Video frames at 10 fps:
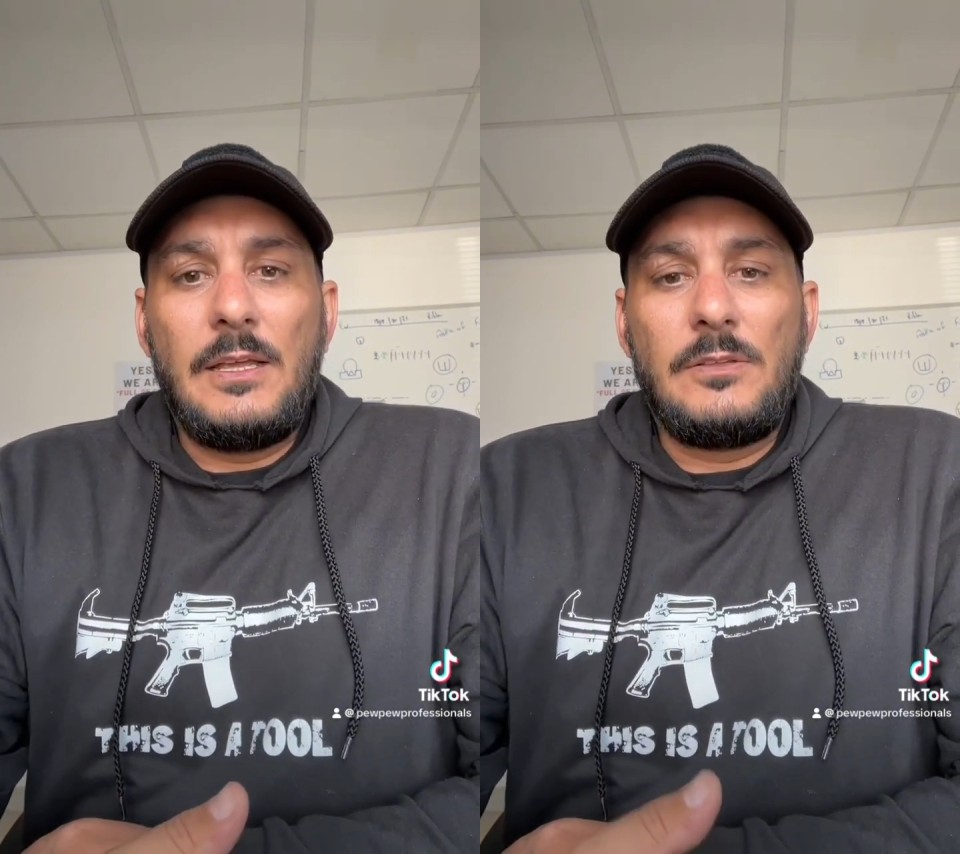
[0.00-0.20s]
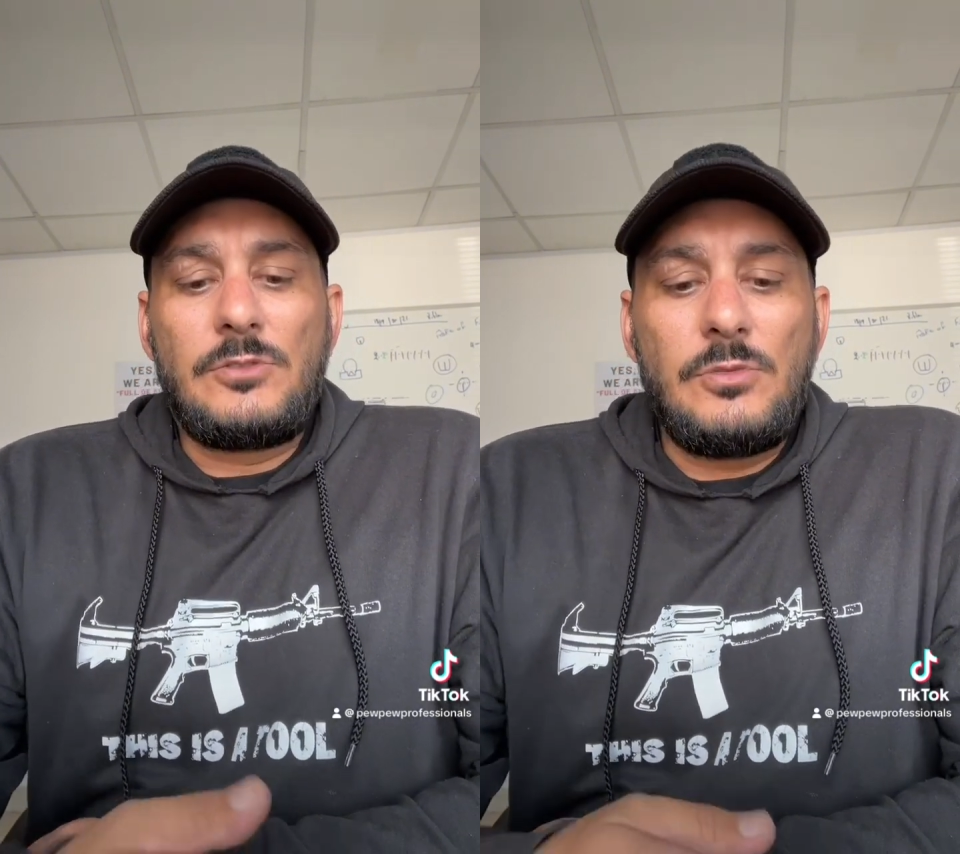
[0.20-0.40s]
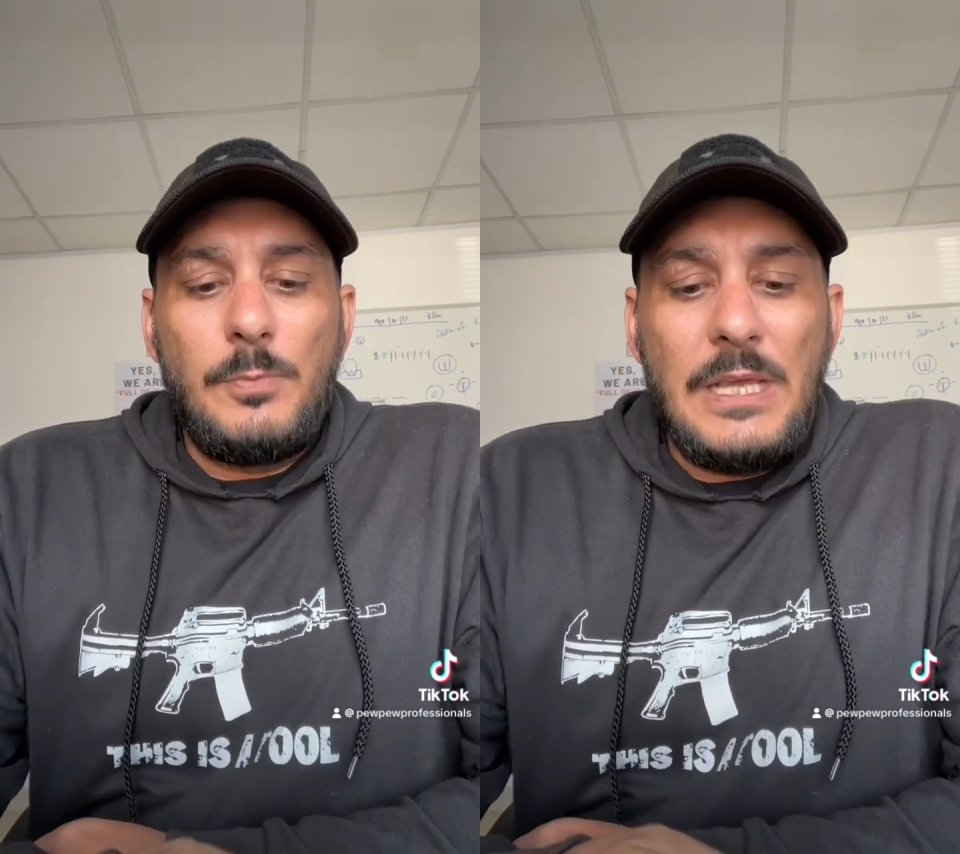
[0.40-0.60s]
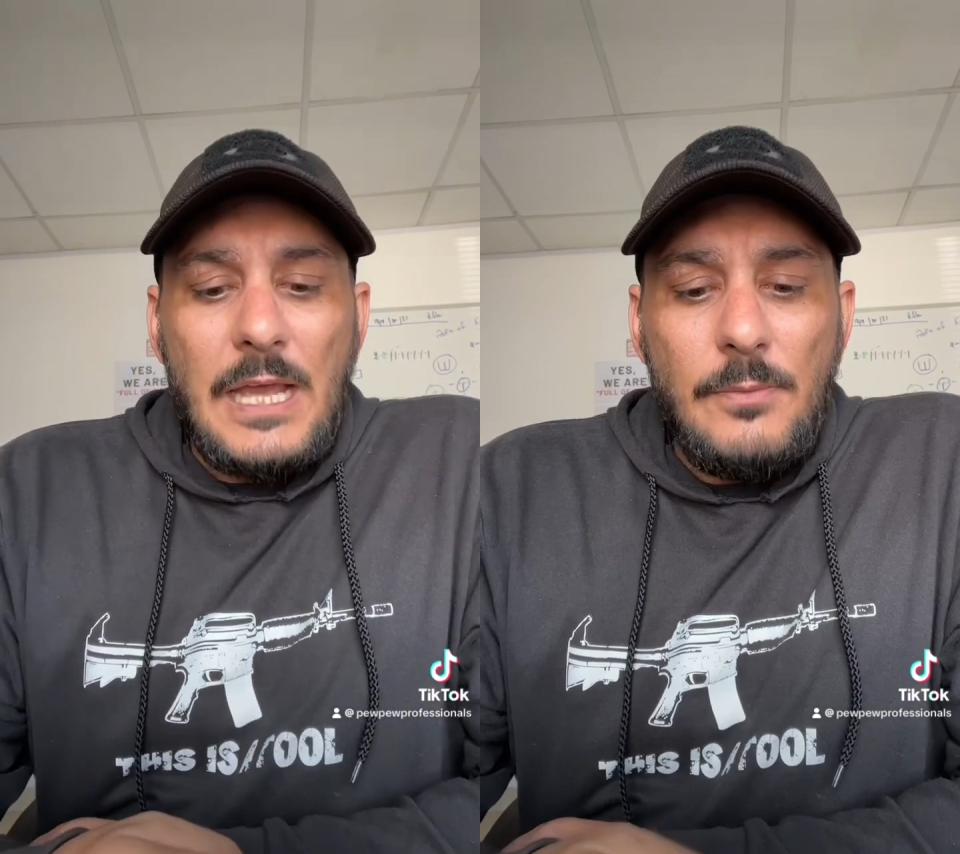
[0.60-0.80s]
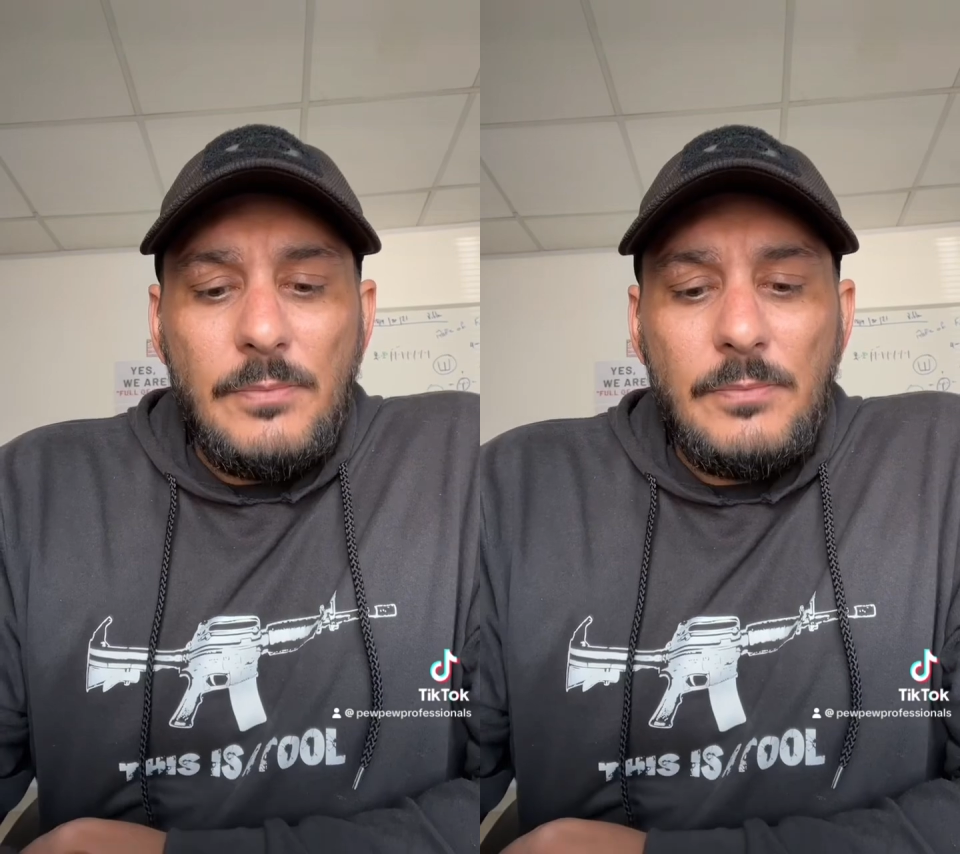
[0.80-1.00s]
To
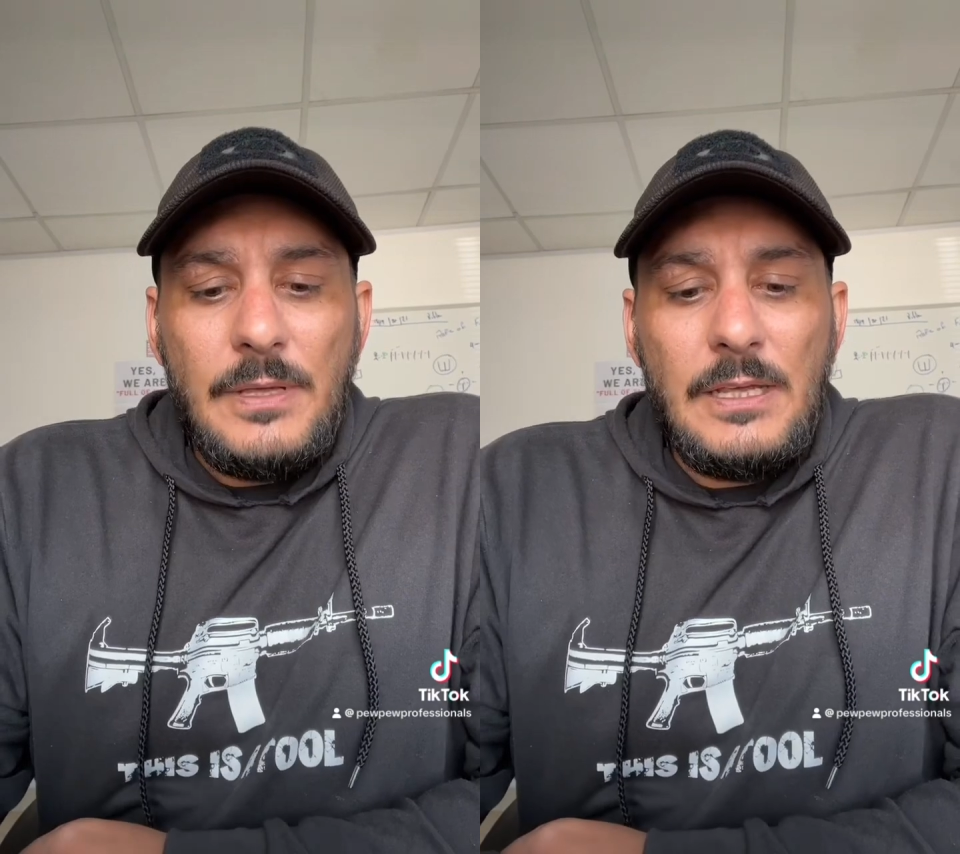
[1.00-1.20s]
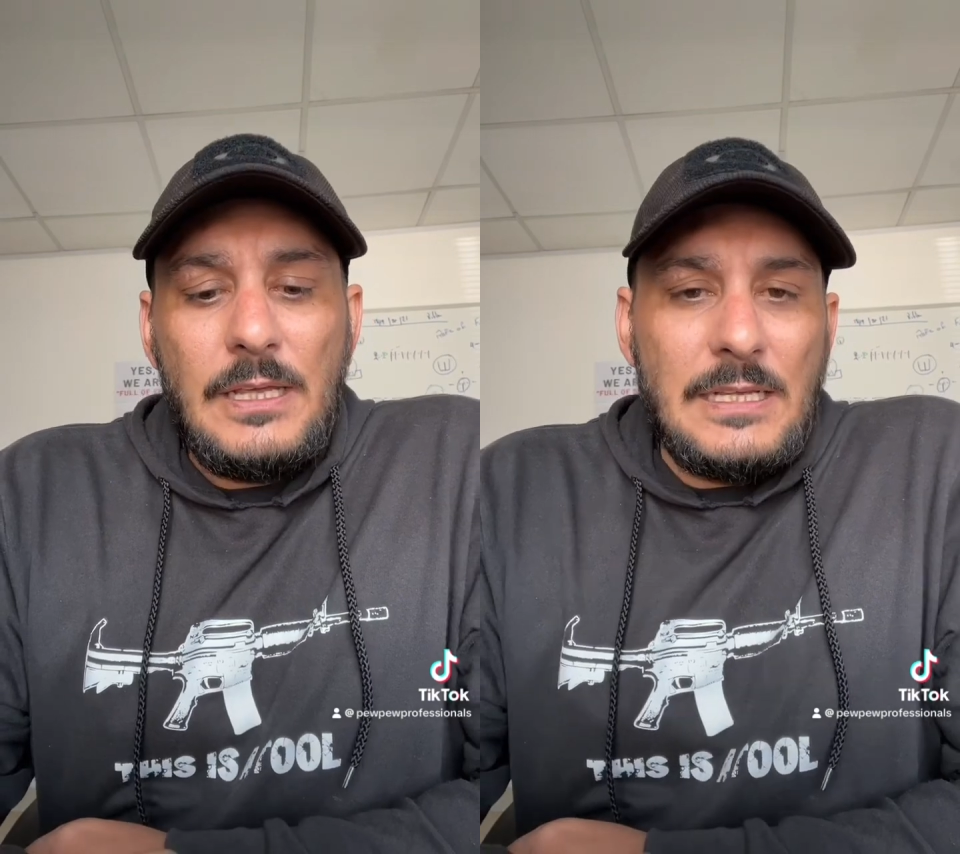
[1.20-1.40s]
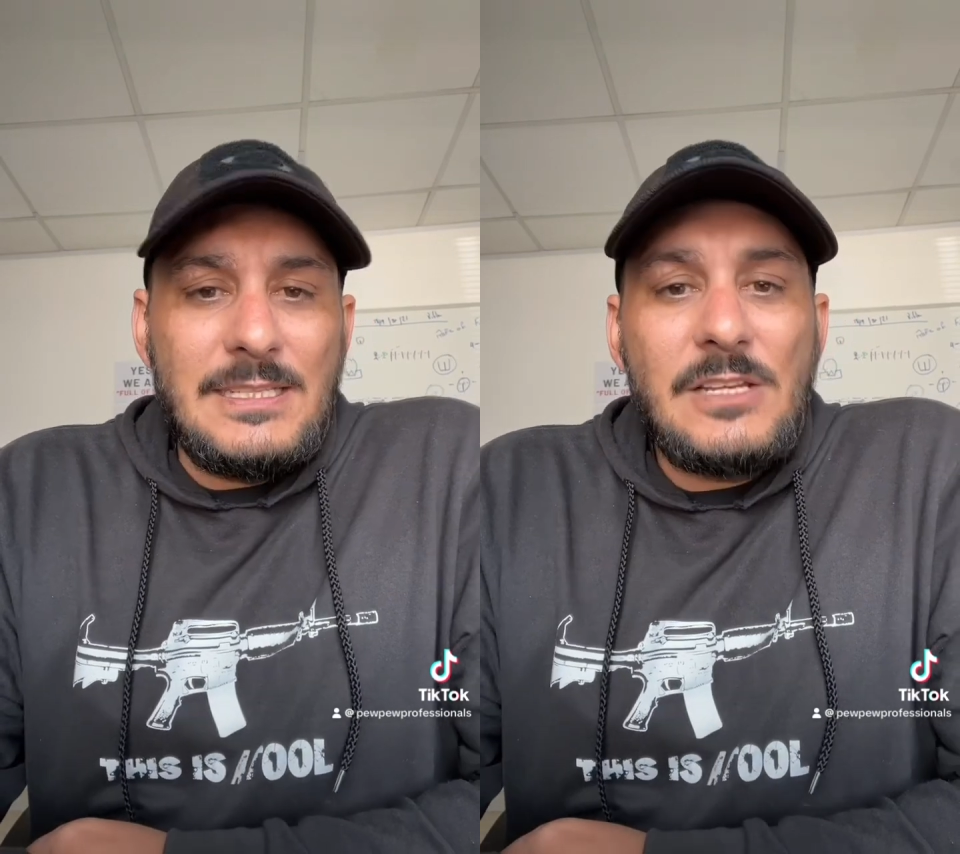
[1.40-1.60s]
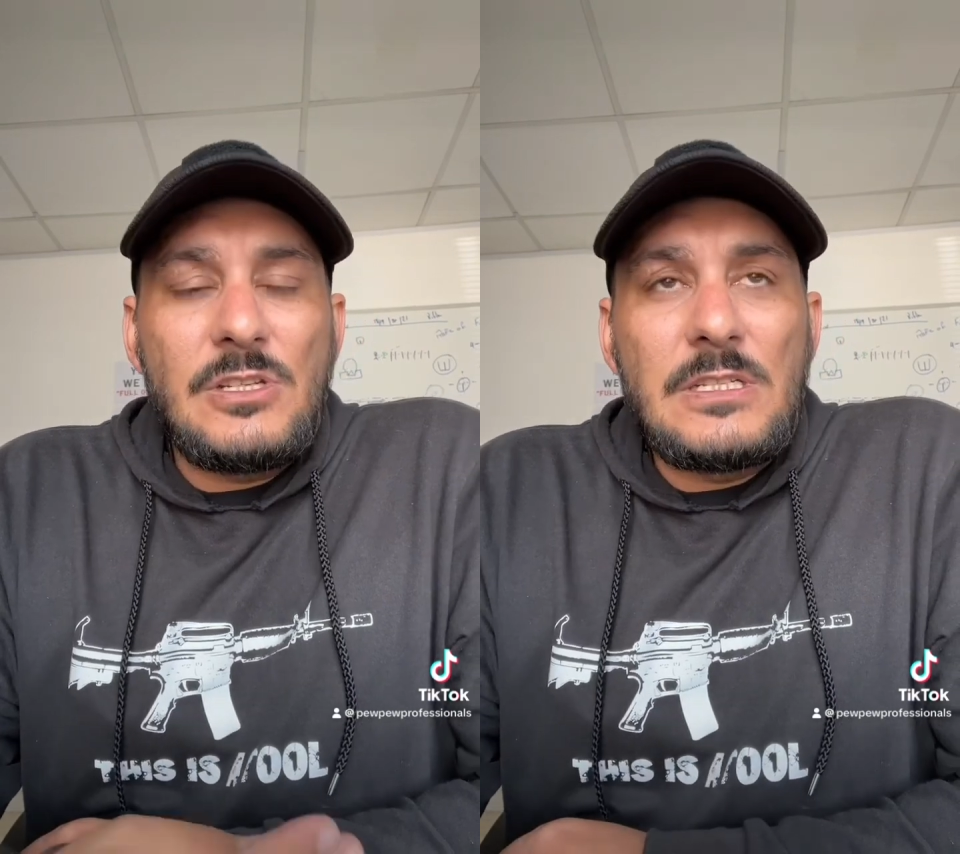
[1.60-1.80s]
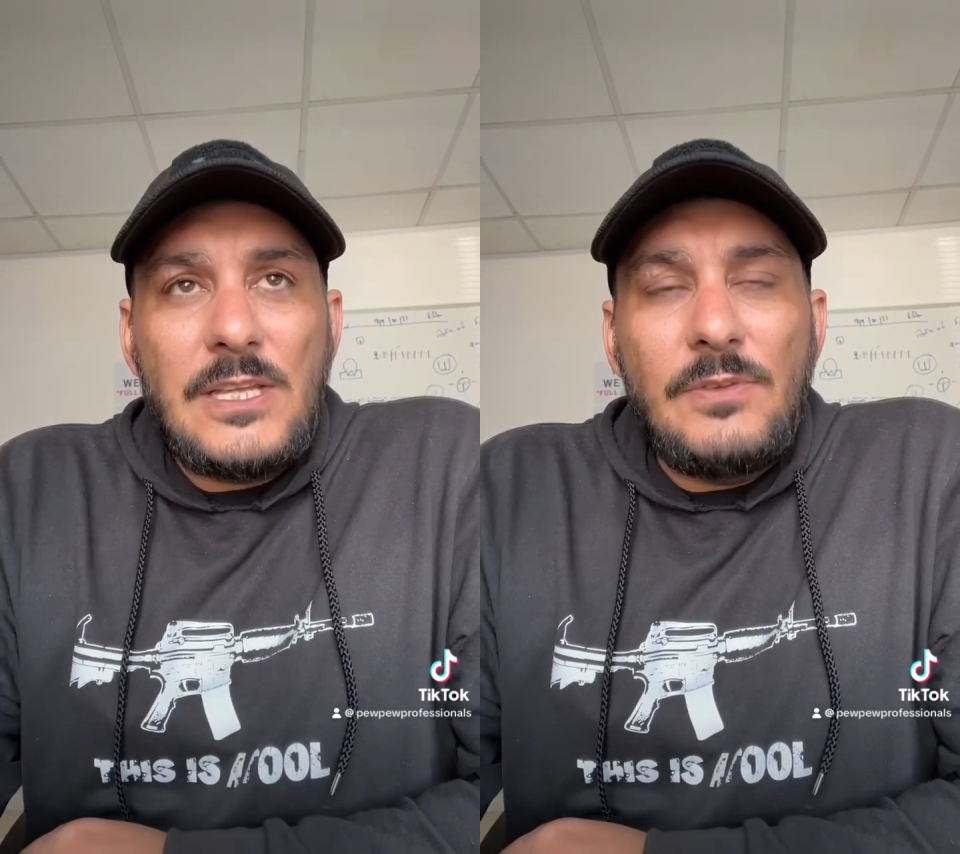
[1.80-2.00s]
become
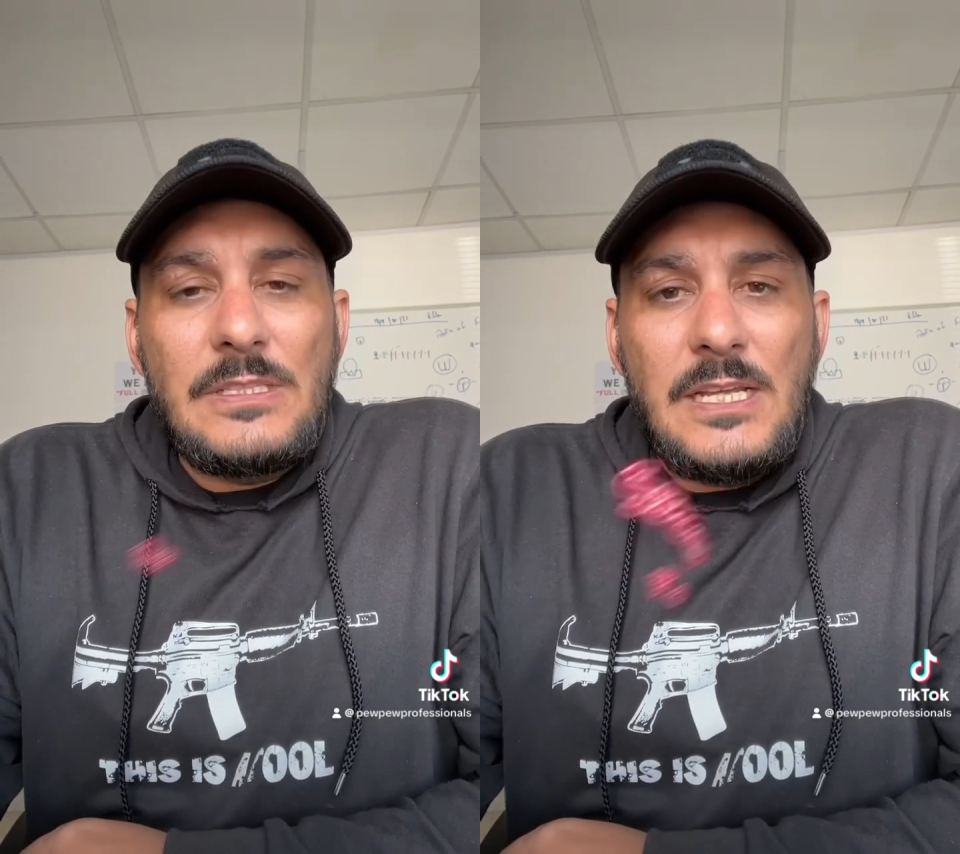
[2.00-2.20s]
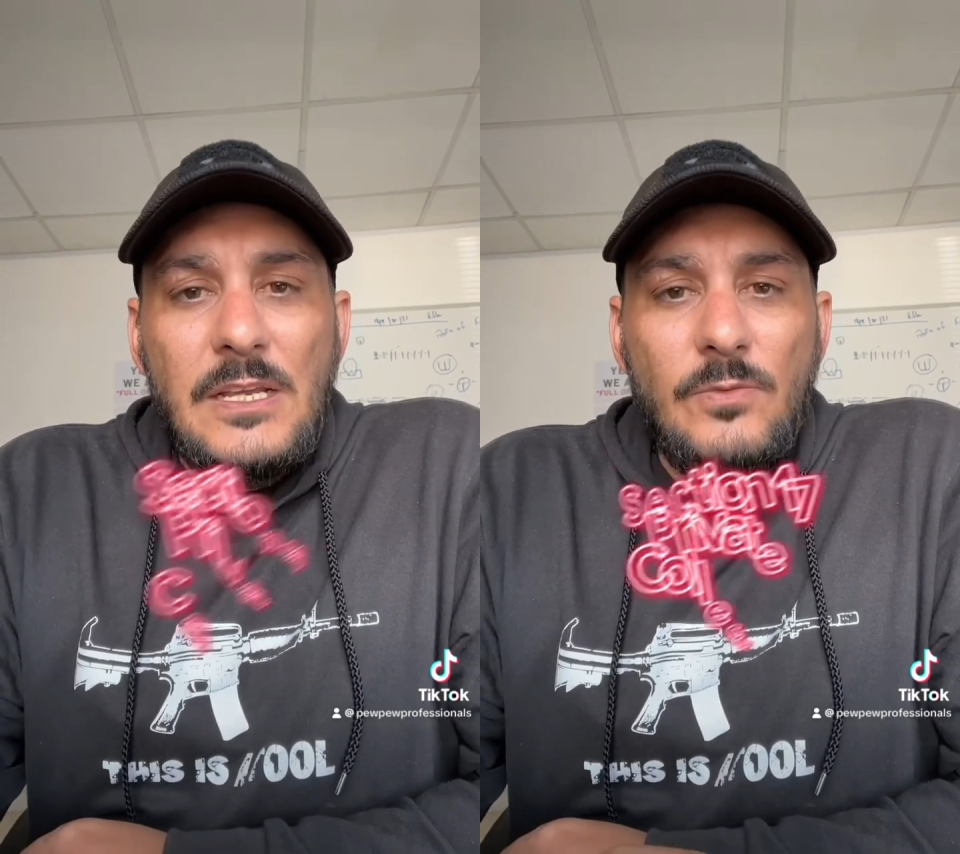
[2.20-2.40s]
section 17,